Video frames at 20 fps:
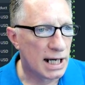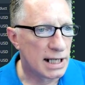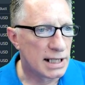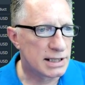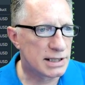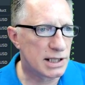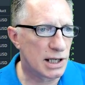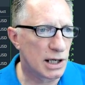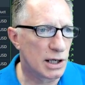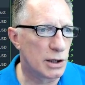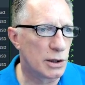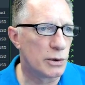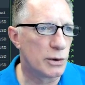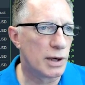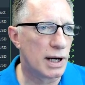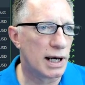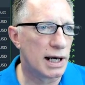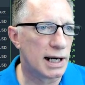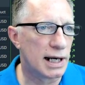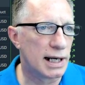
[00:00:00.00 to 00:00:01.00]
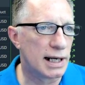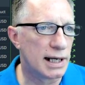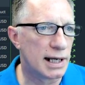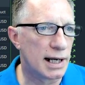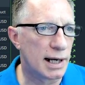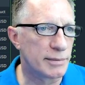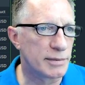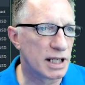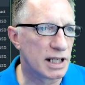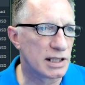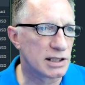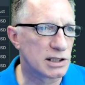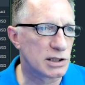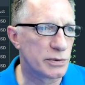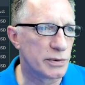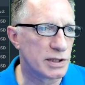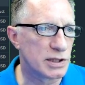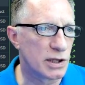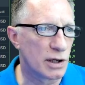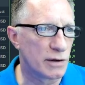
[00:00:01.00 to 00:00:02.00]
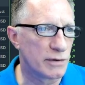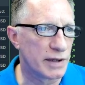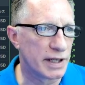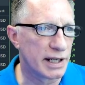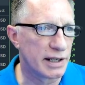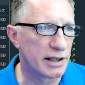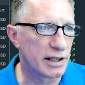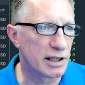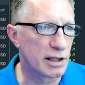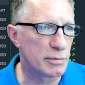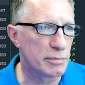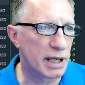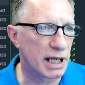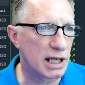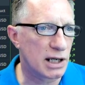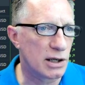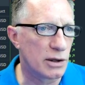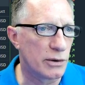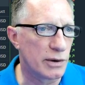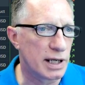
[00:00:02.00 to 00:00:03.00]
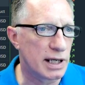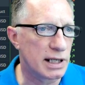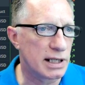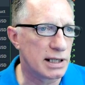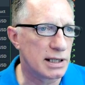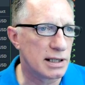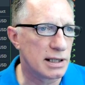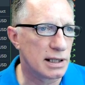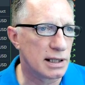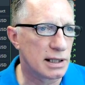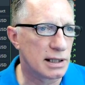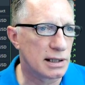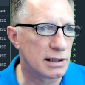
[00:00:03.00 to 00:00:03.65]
So I'm going to switch over here to the Bitcoin.